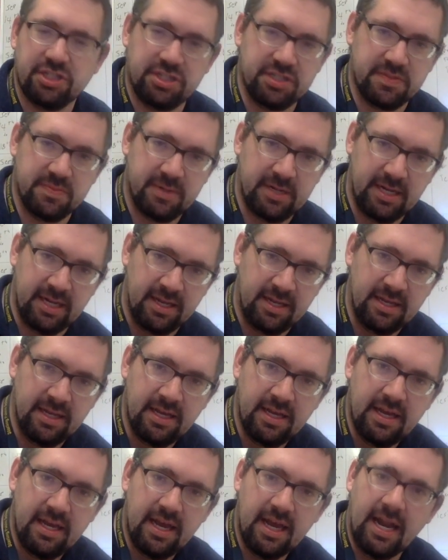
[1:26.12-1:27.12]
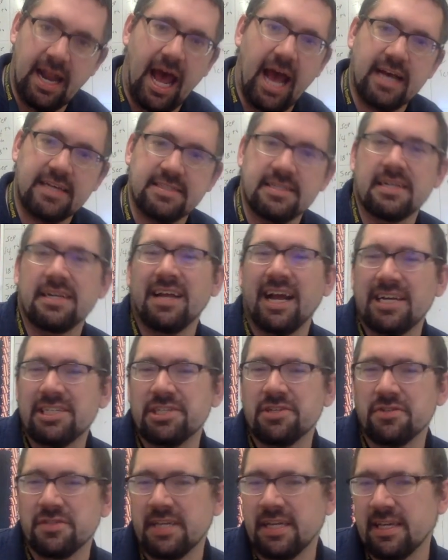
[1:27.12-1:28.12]
just been an accident. It
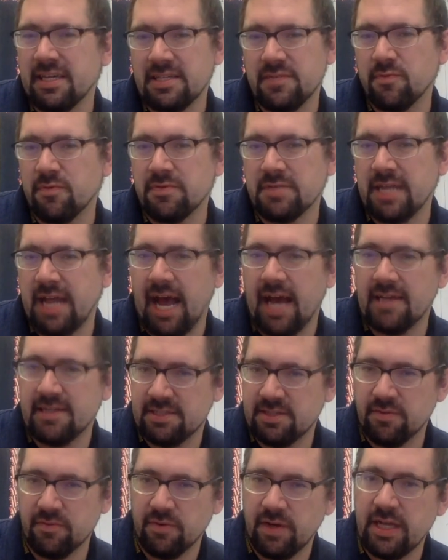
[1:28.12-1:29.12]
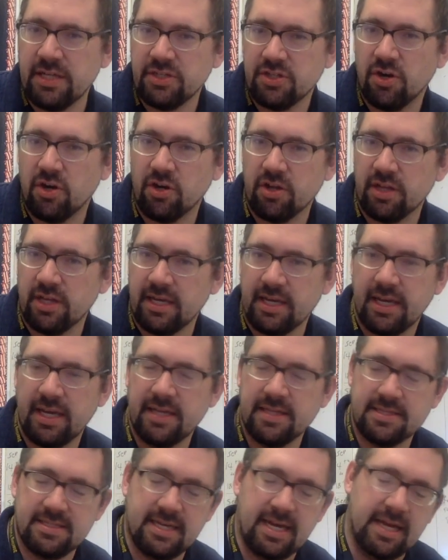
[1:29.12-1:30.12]
actually looks like it was an accident internally
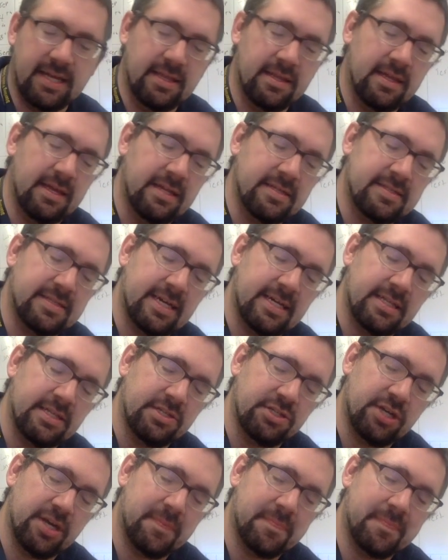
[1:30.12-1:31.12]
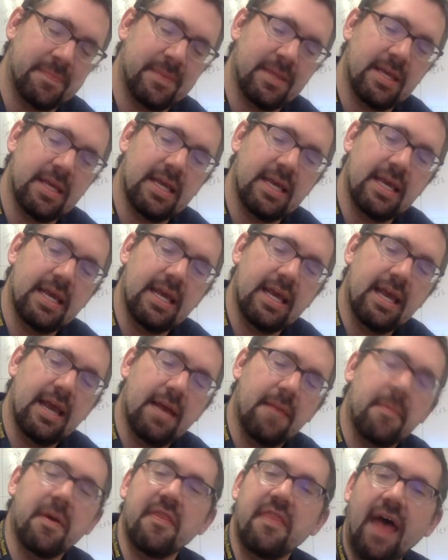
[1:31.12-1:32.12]
inside the ship.
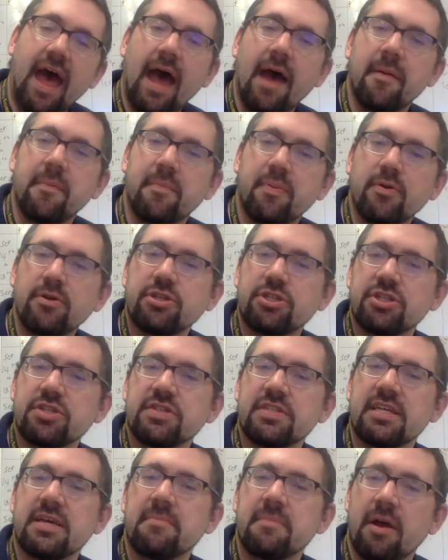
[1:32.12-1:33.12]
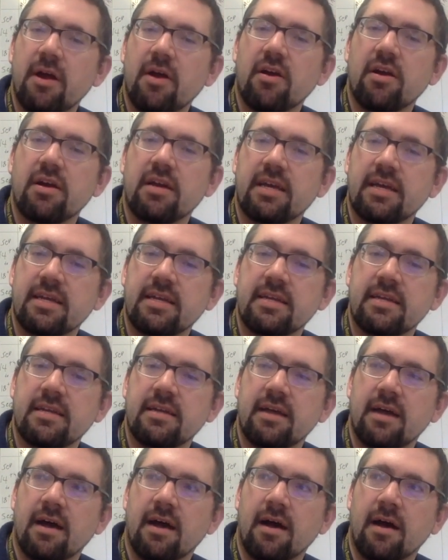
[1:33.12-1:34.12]
But that pushes the American
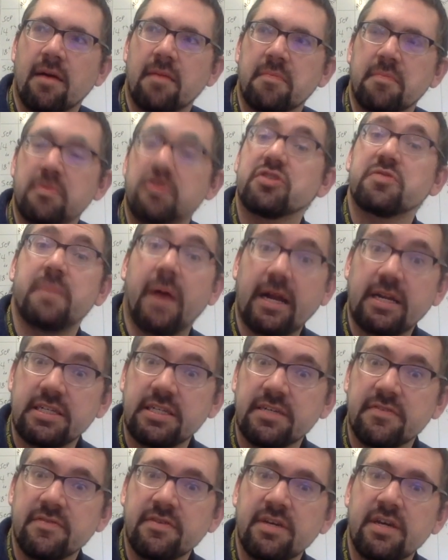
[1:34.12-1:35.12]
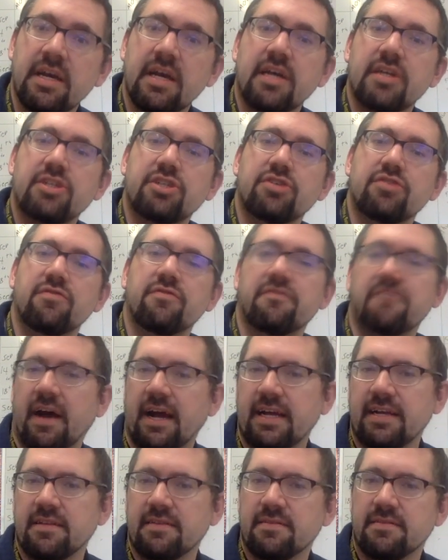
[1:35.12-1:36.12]
perspective to
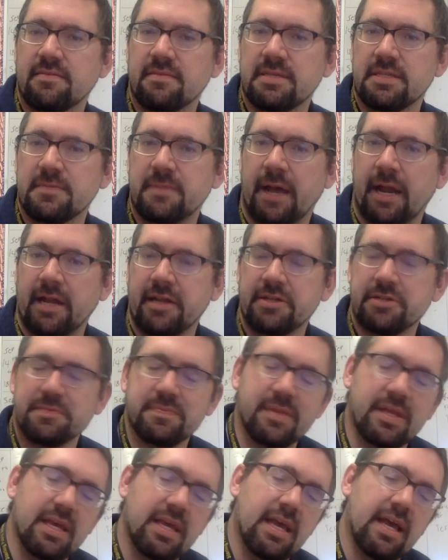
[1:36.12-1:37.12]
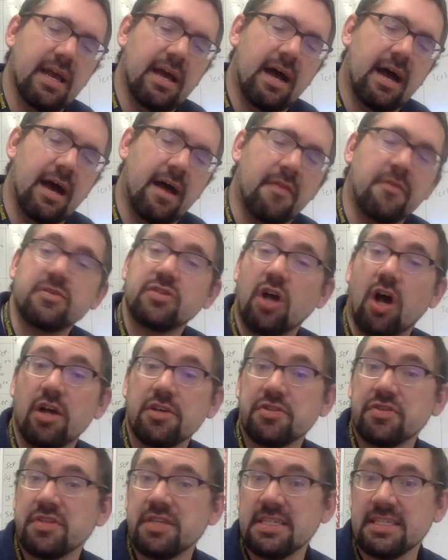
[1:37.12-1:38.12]
fight the Spanish. There's
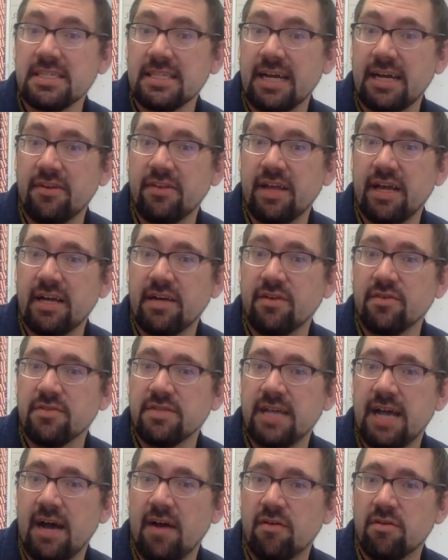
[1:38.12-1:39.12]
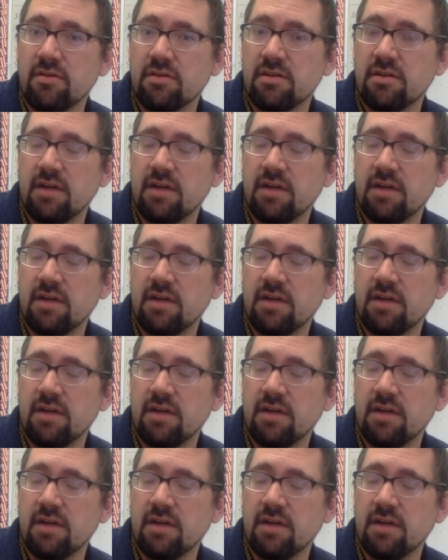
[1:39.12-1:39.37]
also this letter that goes out